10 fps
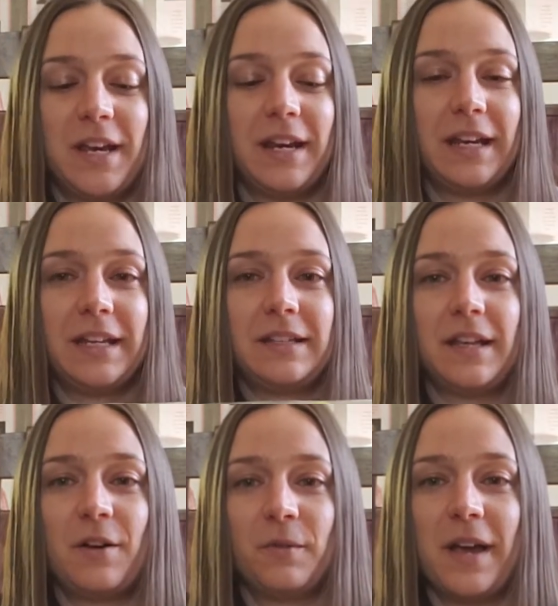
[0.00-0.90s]
and I can
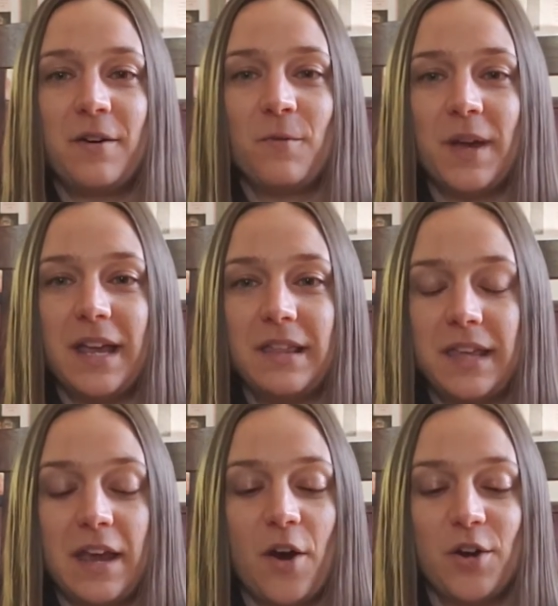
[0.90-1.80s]
tell right away
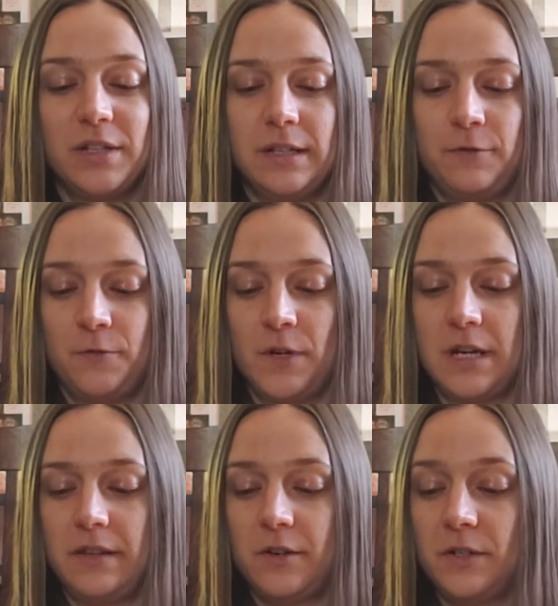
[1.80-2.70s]
they are
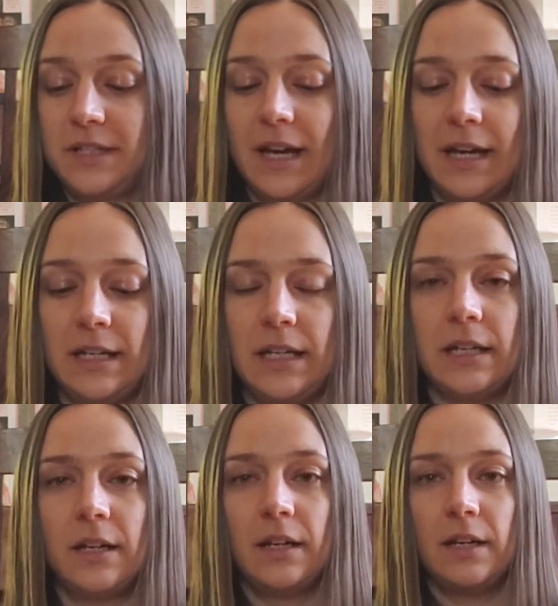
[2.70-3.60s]
different. They're tiny.